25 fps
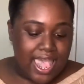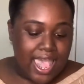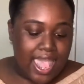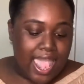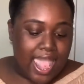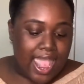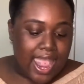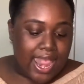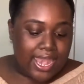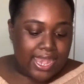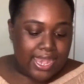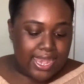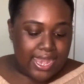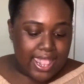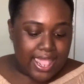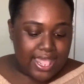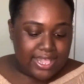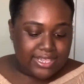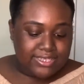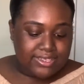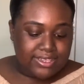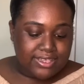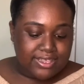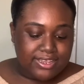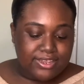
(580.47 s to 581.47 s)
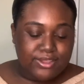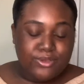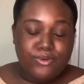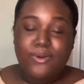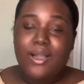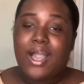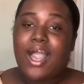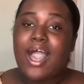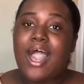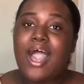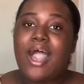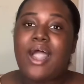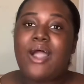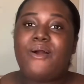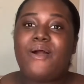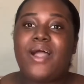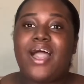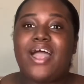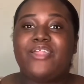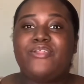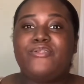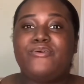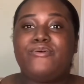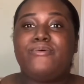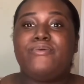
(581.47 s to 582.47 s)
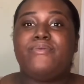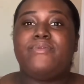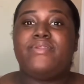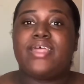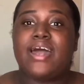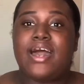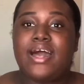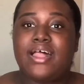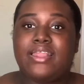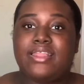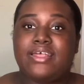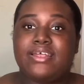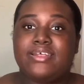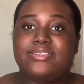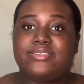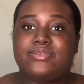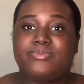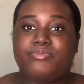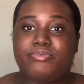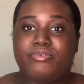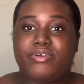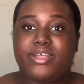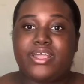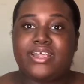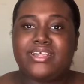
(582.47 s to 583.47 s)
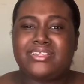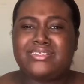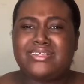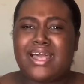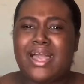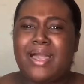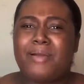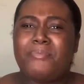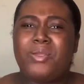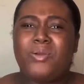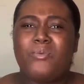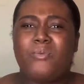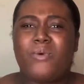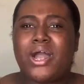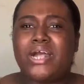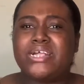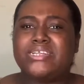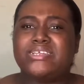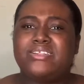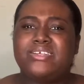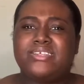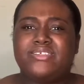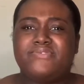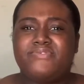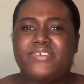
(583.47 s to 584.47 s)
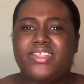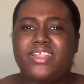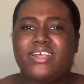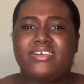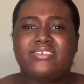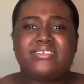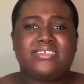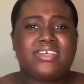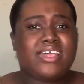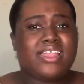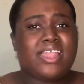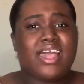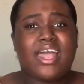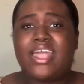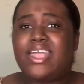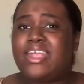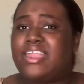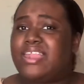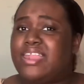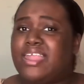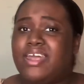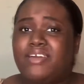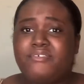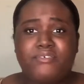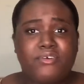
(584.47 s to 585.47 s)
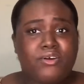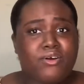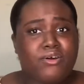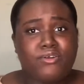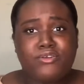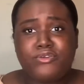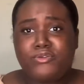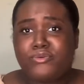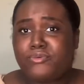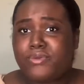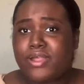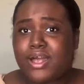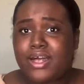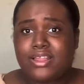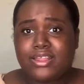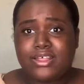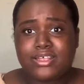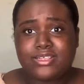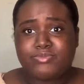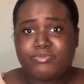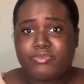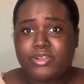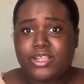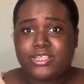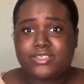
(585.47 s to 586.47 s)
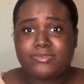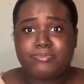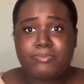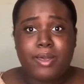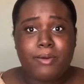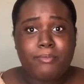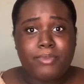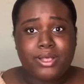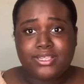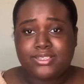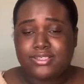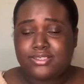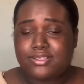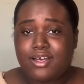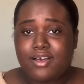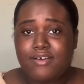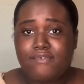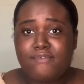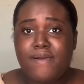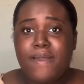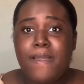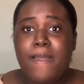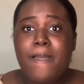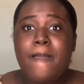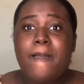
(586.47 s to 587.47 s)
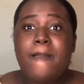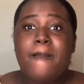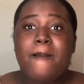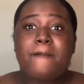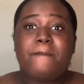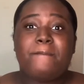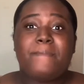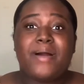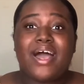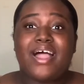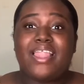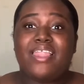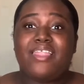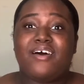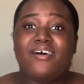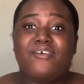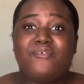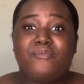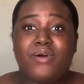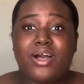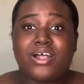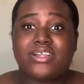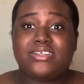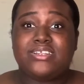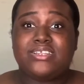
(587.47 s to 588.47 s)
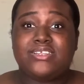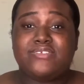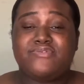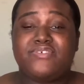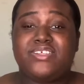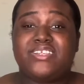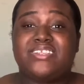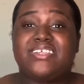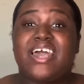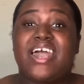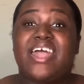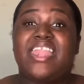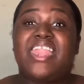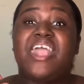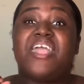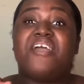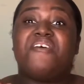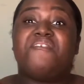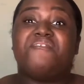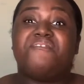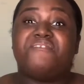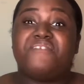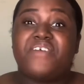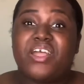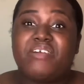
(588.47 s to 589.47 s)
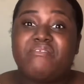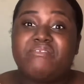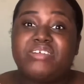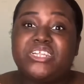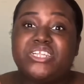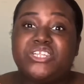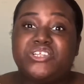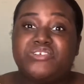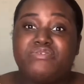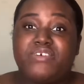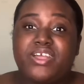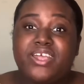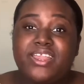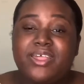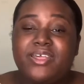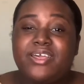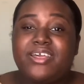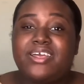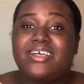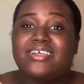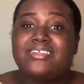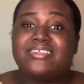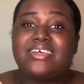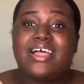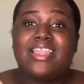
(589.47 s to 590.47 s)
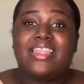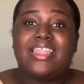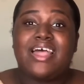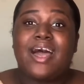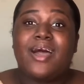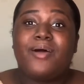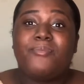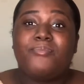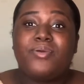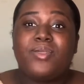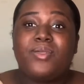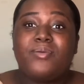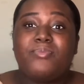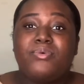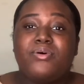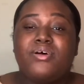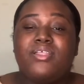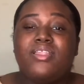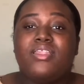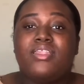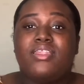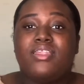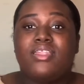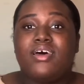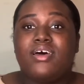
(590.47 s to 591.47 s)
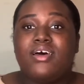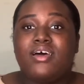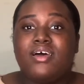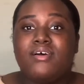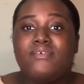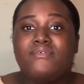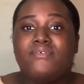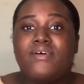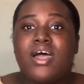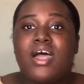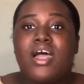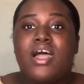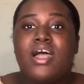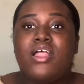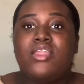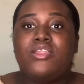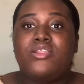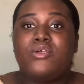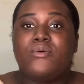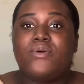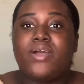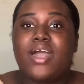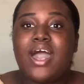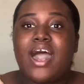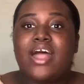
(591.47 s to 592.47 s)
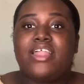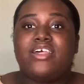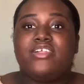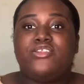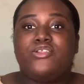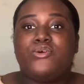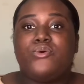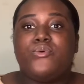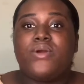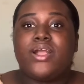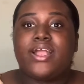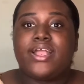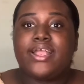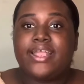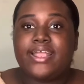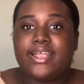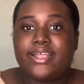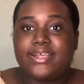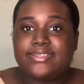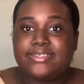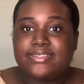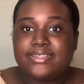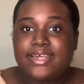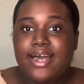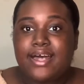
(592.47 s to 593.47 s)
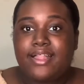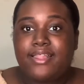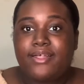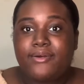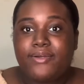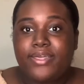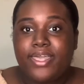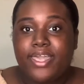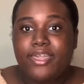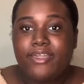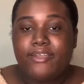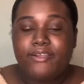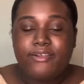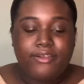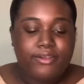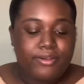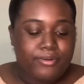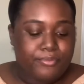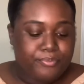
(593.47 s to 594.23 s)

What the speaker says: Next, you can do how I do knotless sprays. I be watching these videos and I ain't never gonna do knotless sprays by myself, but I love watching these videos and they are very trendy because a lot of people love knowing how to do our hairstyle, okay, girl?